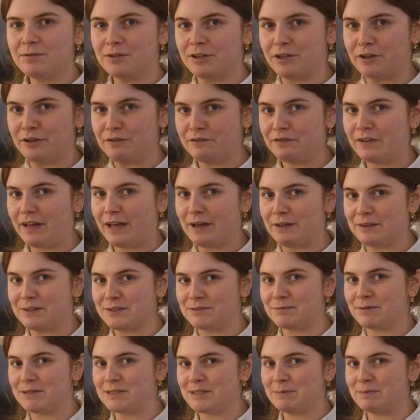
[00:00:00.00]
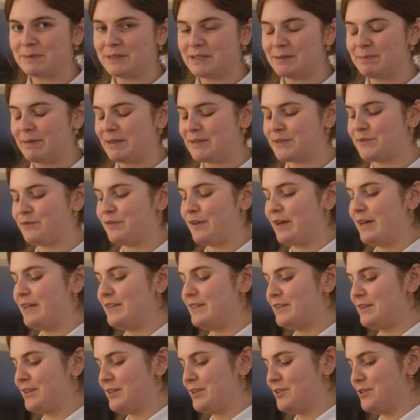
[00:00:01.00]
love how this recipe
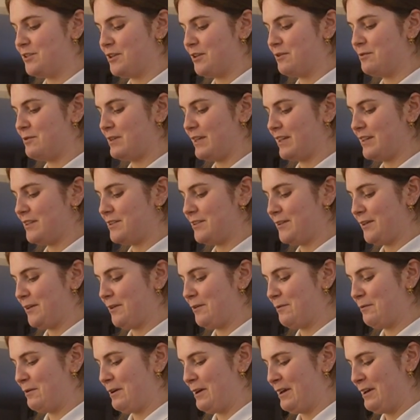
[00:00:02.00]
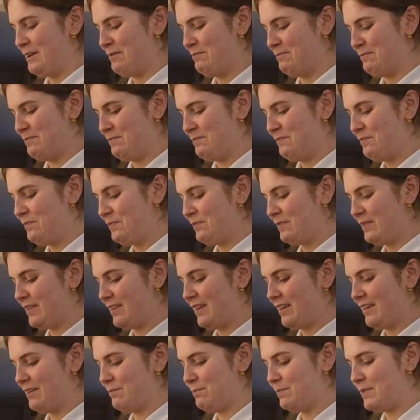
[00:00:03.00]
specified that you don't need to
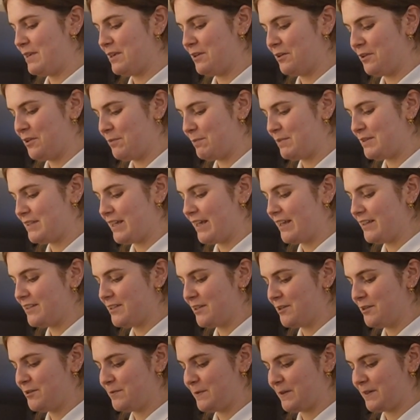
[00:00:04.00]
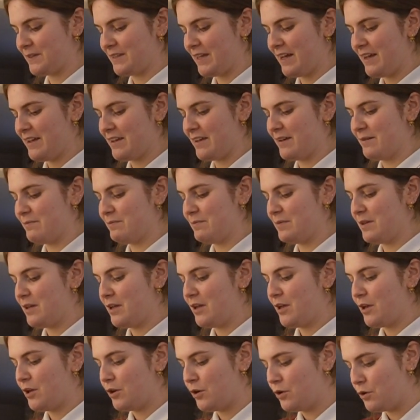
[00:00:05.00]
peel the potatoes, because I
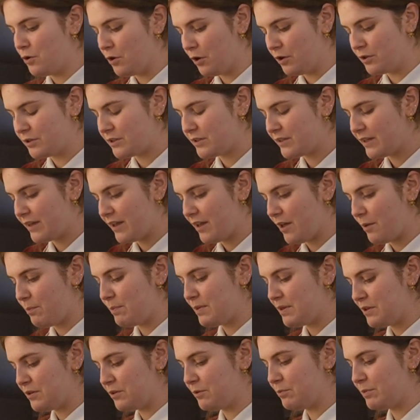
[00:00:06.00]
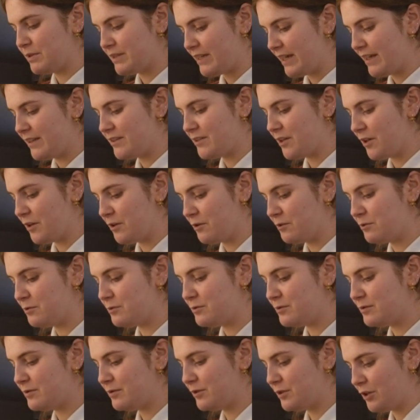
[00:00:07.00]
am not a peel potato
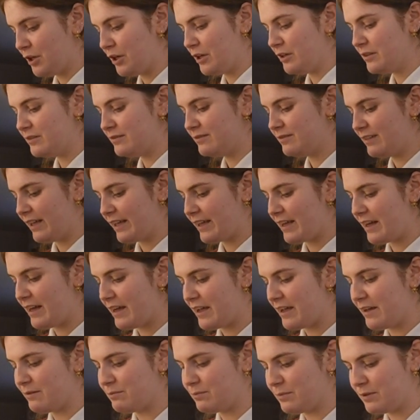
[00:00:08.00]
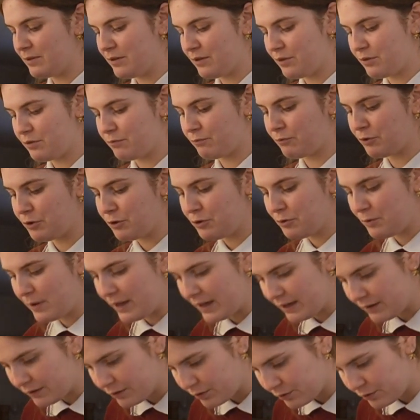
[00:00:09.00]
girl. Like, I am through and